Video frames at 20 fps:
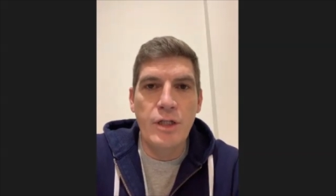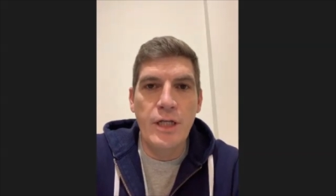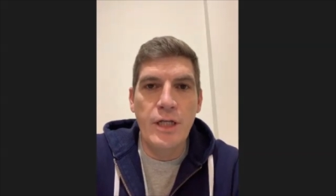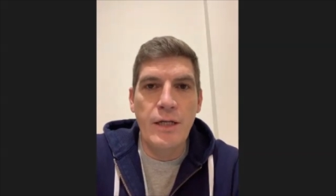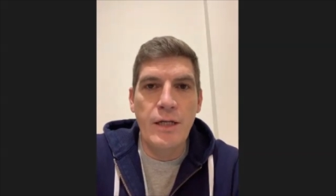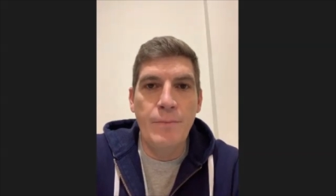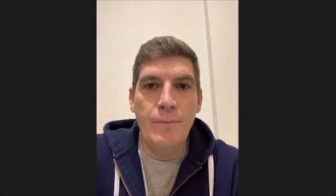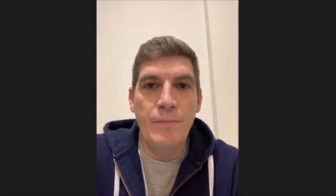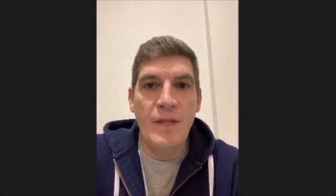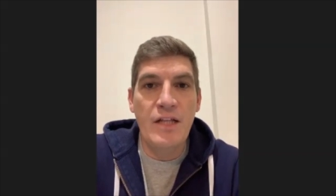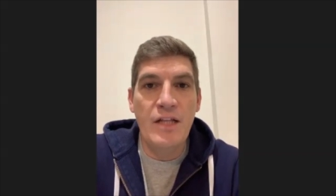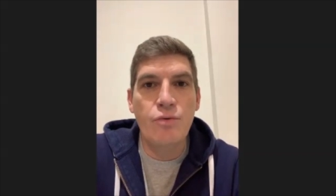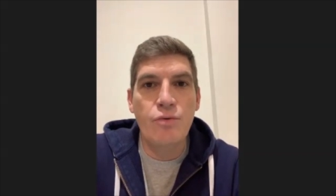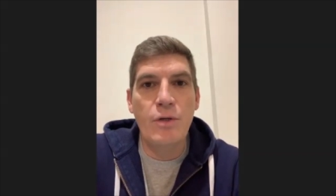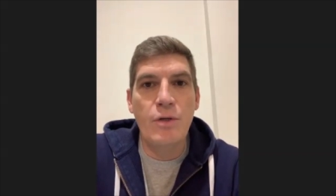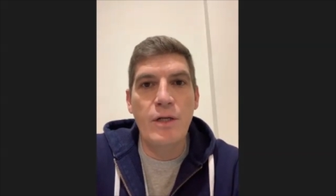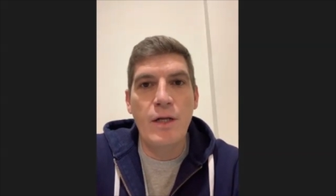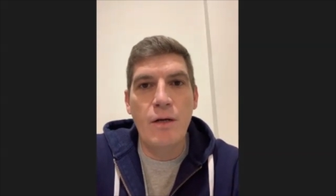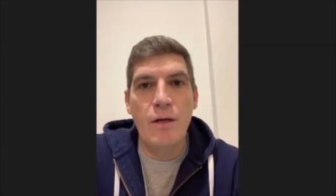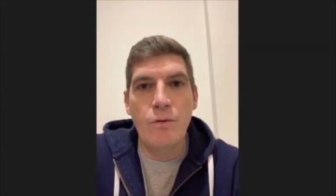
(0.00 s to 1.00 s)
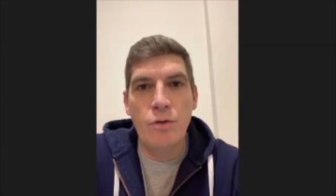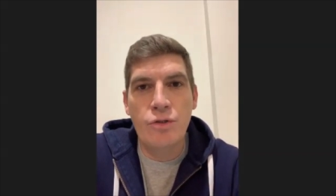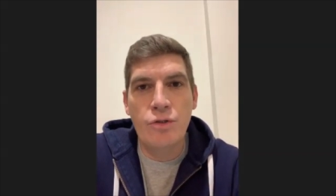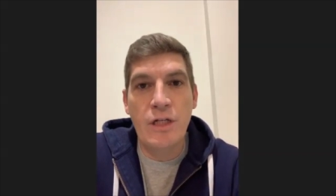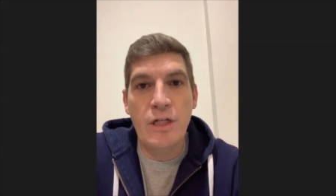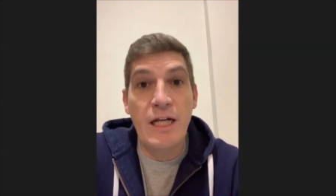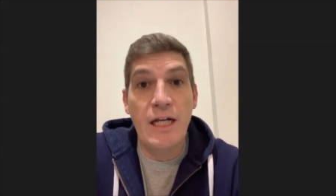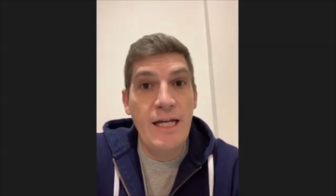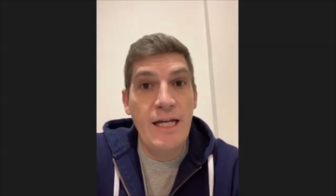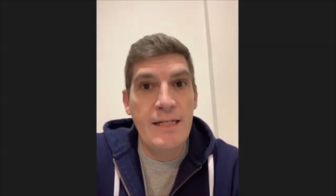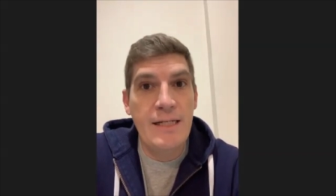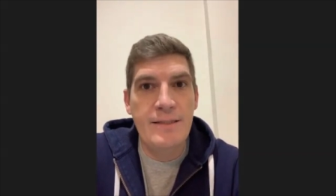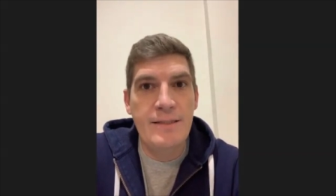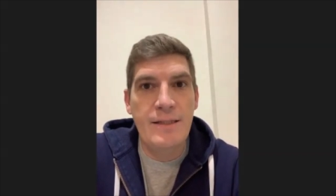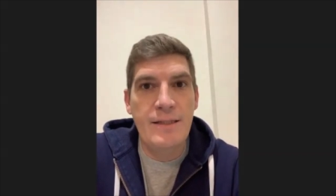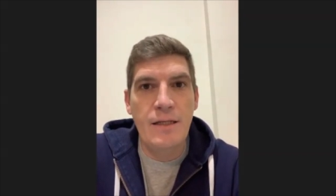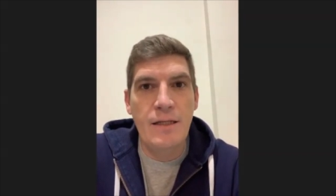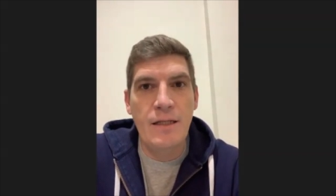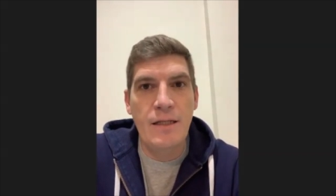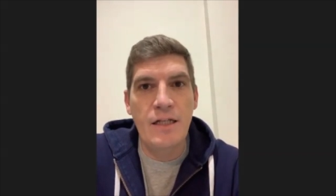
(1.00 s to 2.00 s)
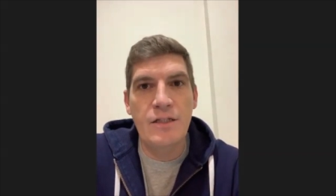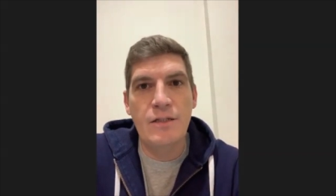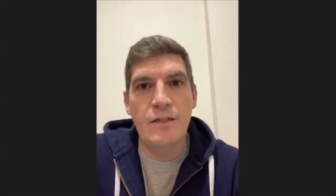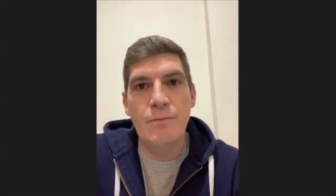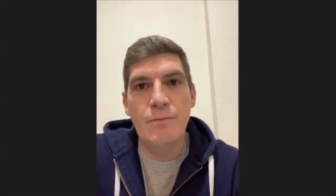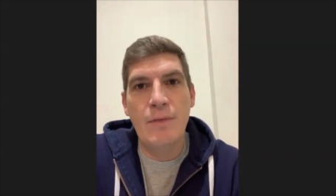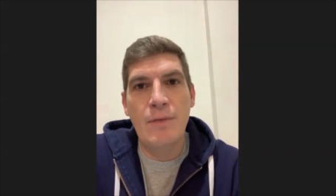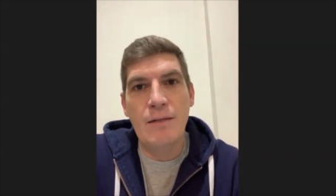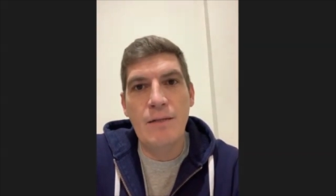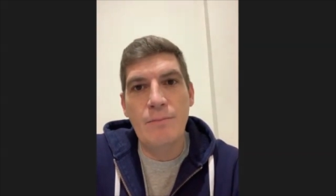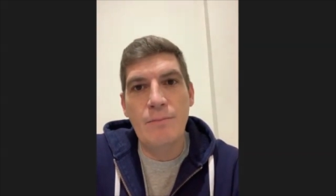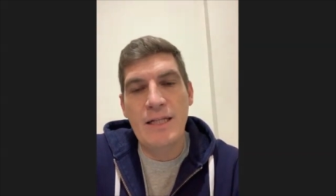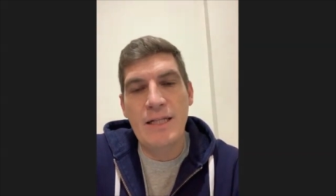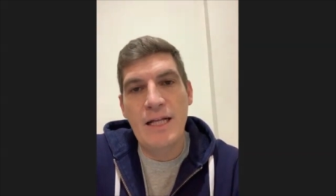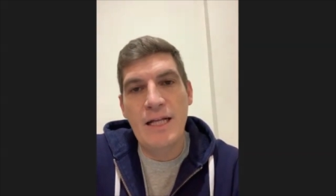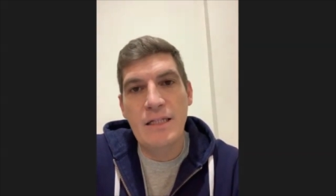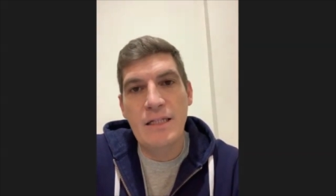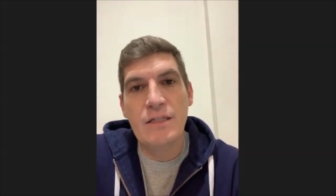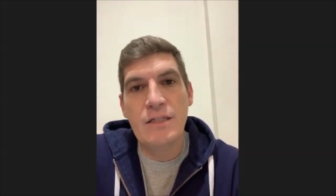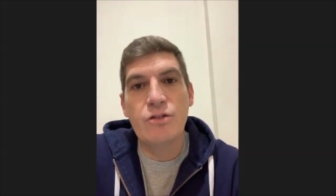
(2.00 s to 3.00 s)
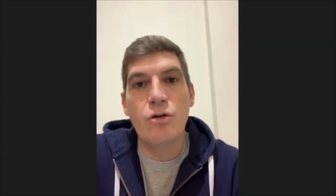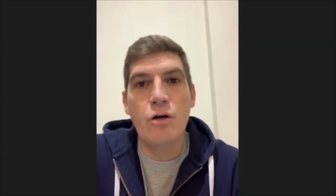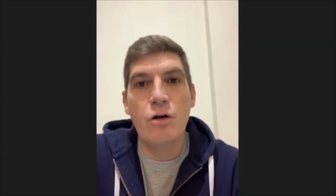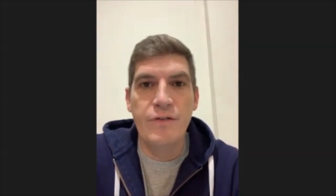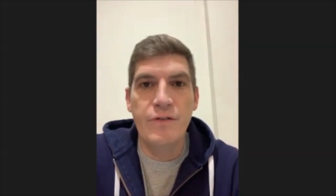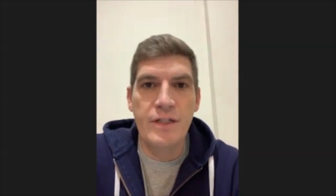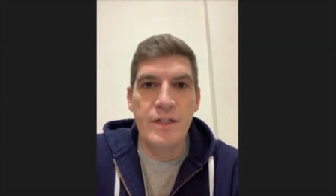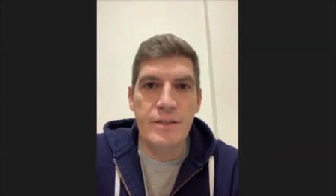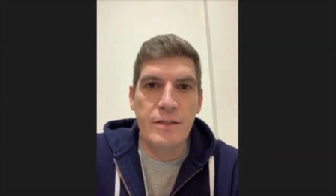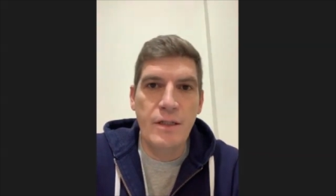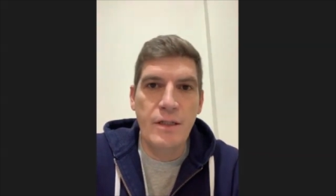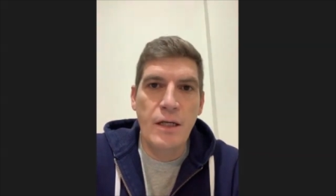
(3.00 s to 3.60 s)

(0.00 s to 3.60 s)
Um, that's where I was raised. That's my, my dad is Corfu.